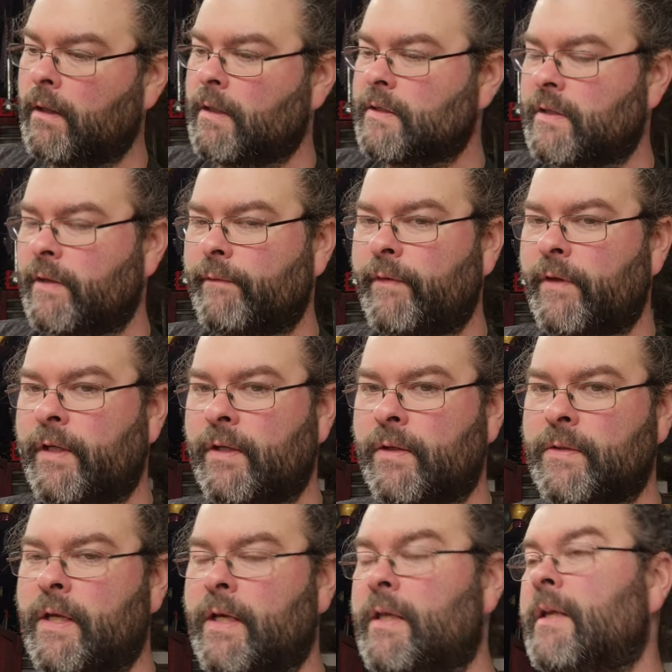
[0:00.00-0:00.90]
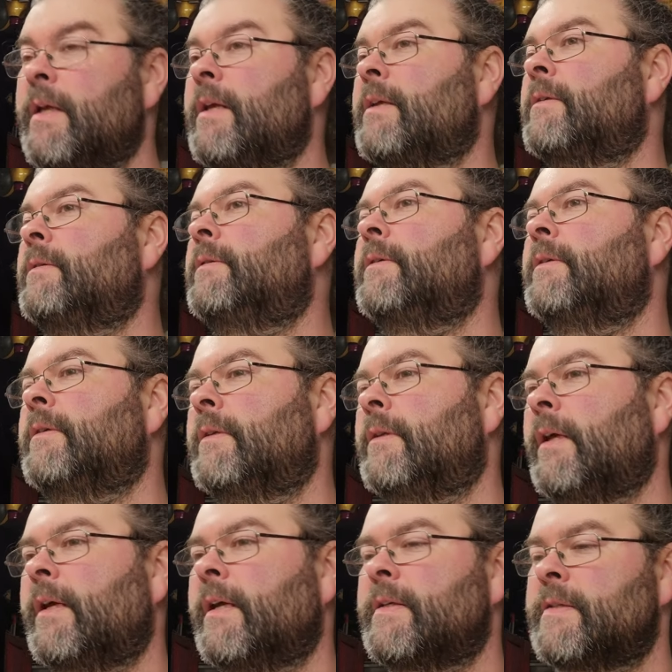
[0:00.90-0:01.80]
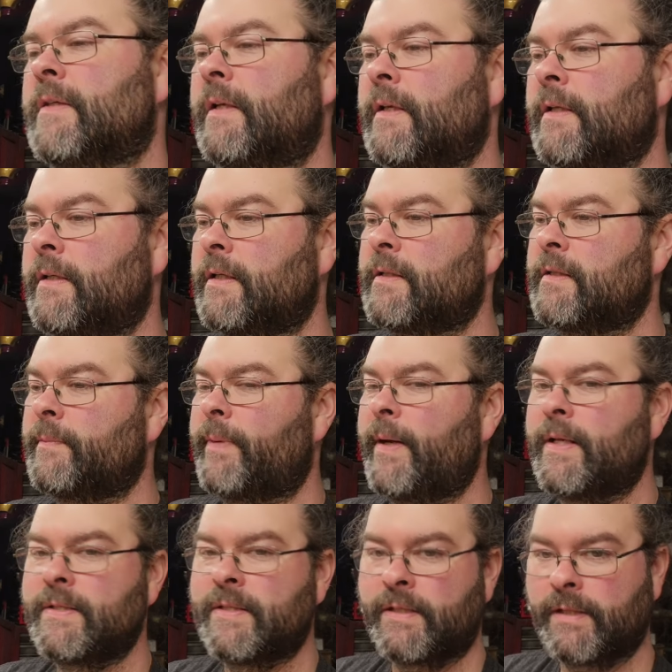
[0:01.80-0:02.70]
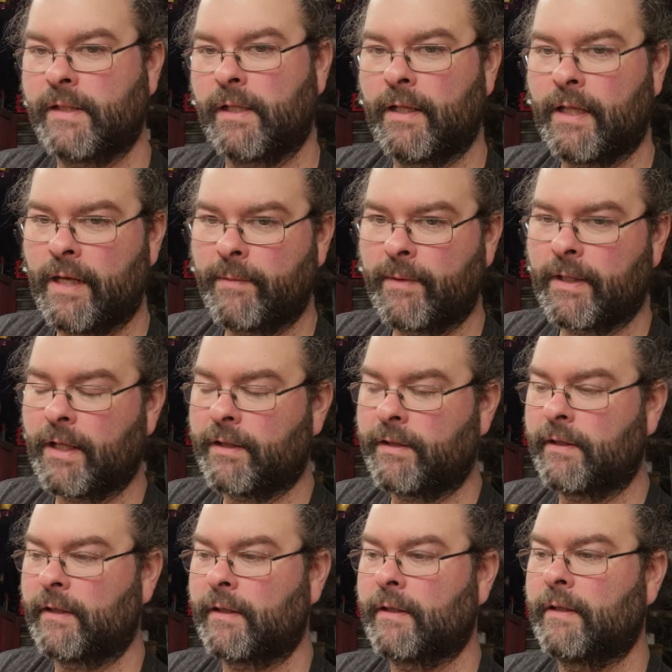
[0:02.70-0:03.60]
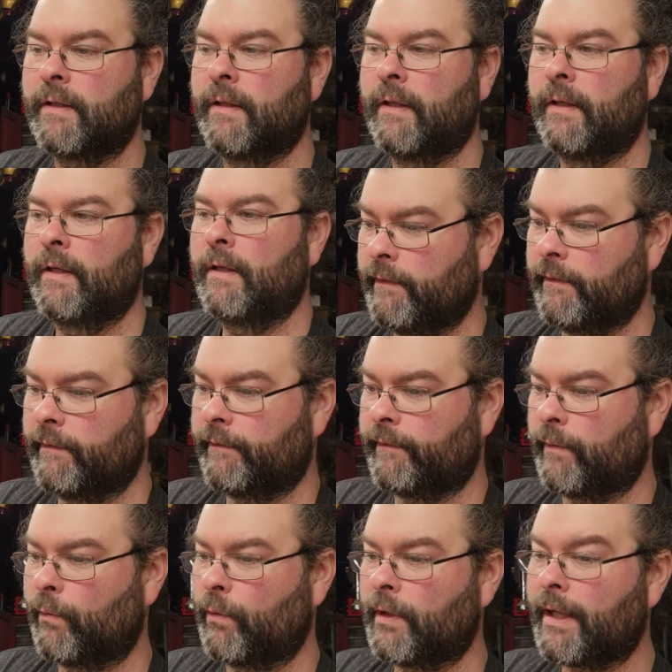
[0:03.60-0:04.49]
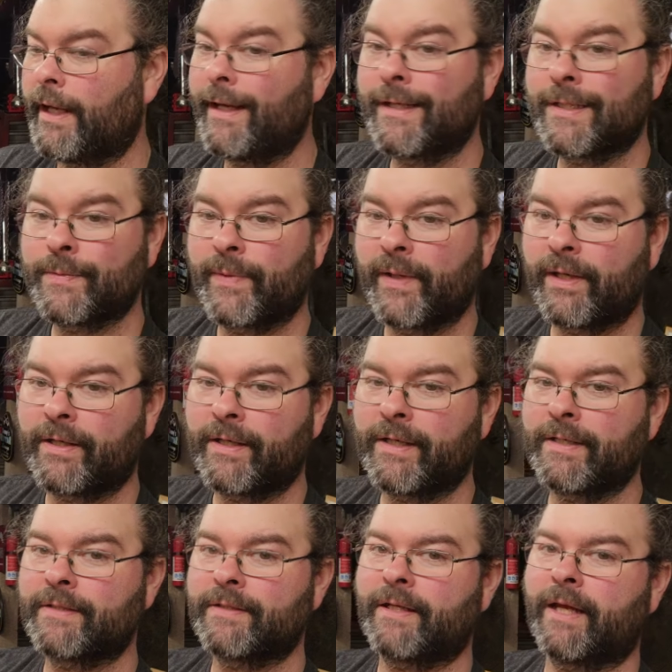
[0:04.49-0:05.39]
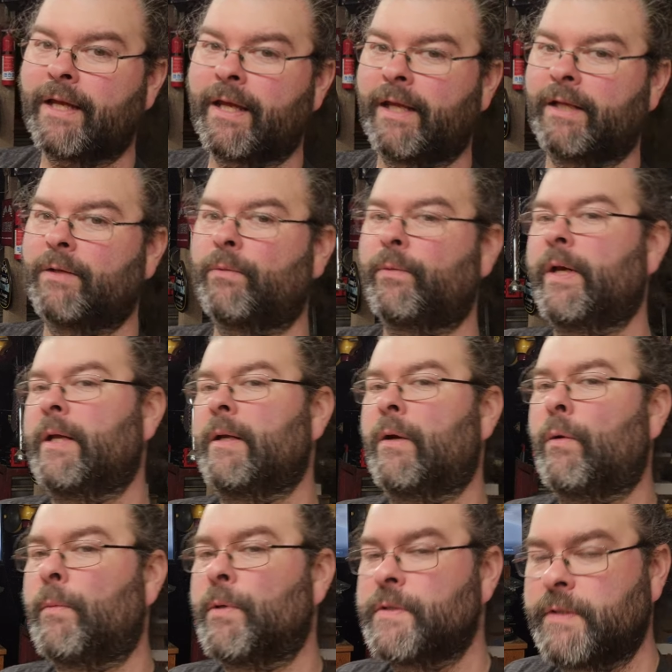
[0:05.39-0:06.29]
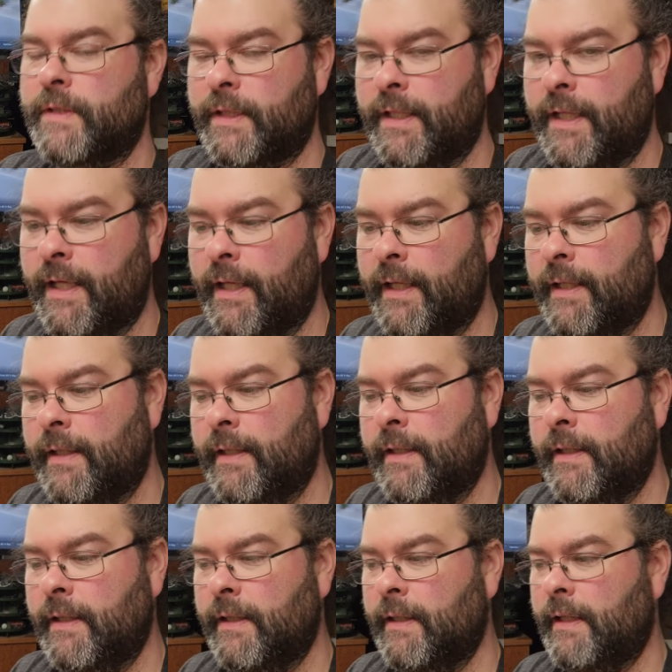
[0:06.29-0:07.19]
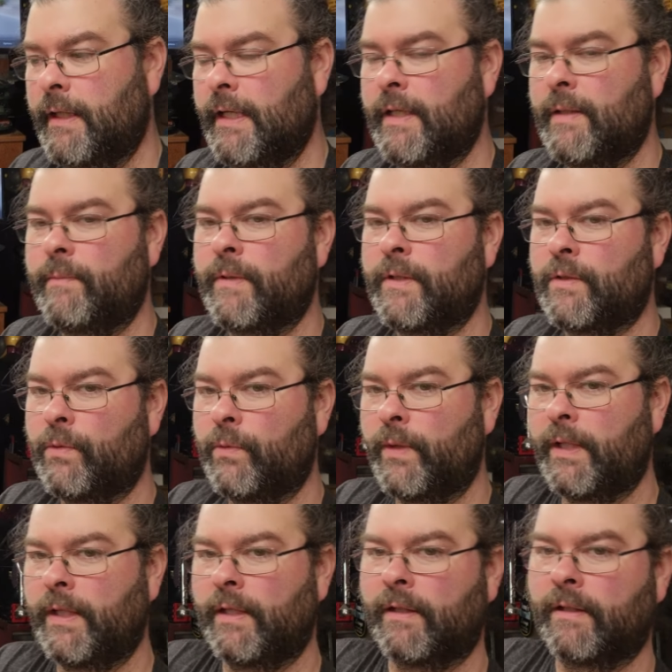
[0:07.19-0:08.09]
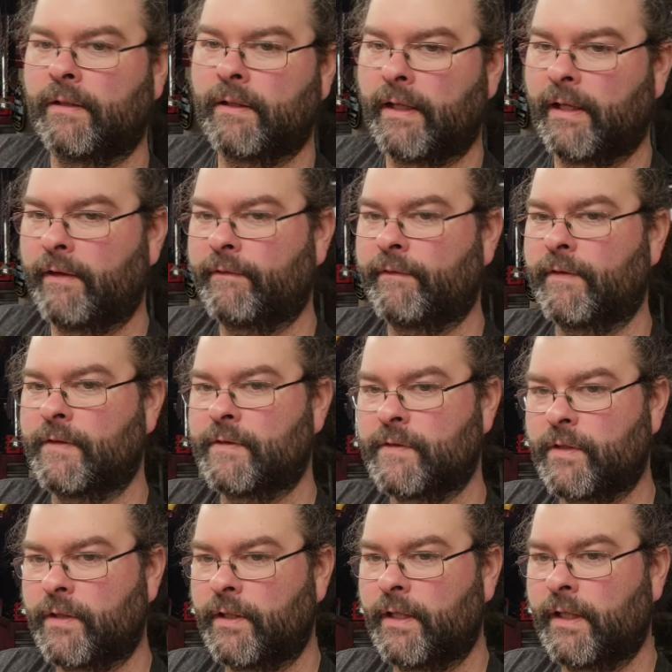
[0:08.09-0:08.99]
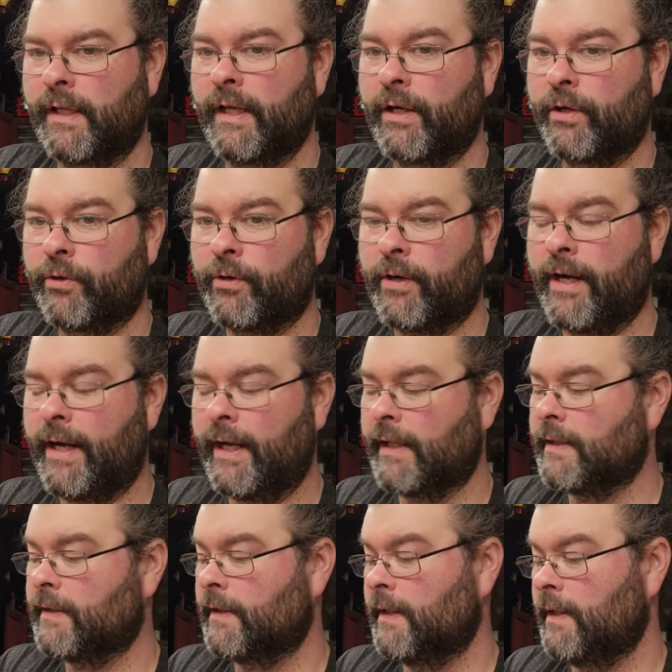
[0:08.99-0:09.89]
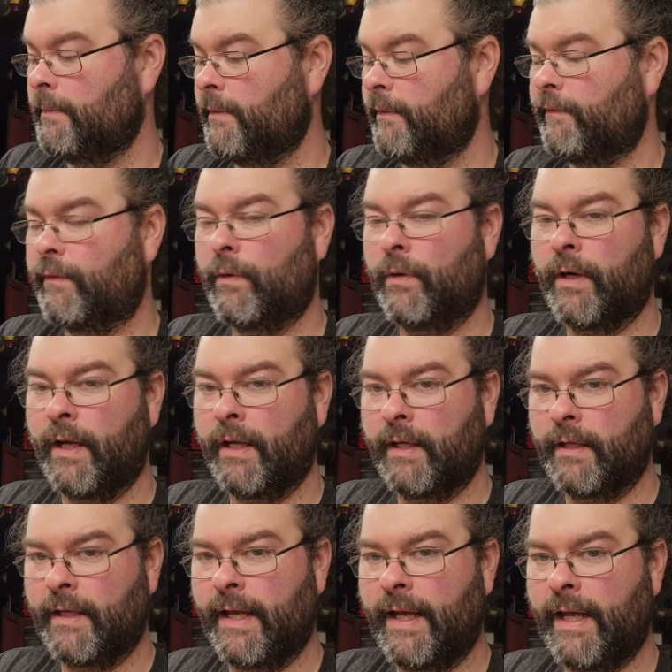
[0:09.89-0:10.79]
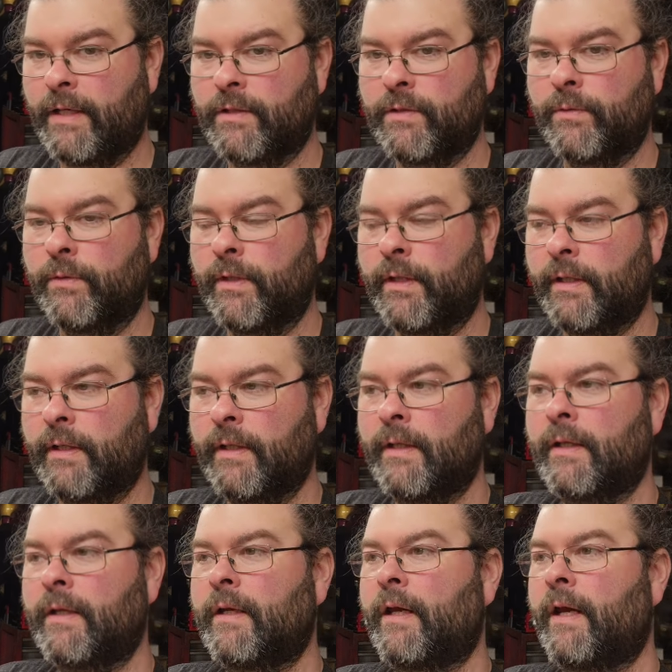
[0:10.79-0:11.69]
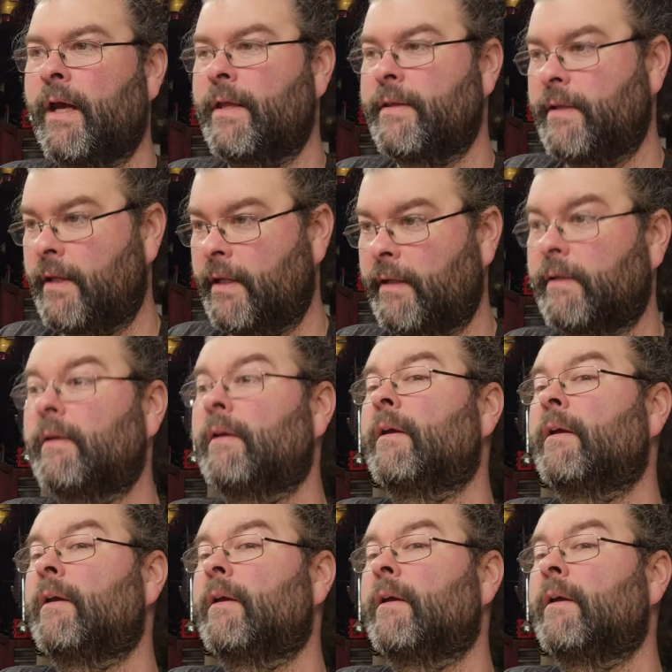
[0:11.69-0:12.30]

Some videos, like, like I said, it, it depends on the climate, I think. From what I experienced, I had to wait almost a day in between, like if it started to get cracked, before I could add to it, and then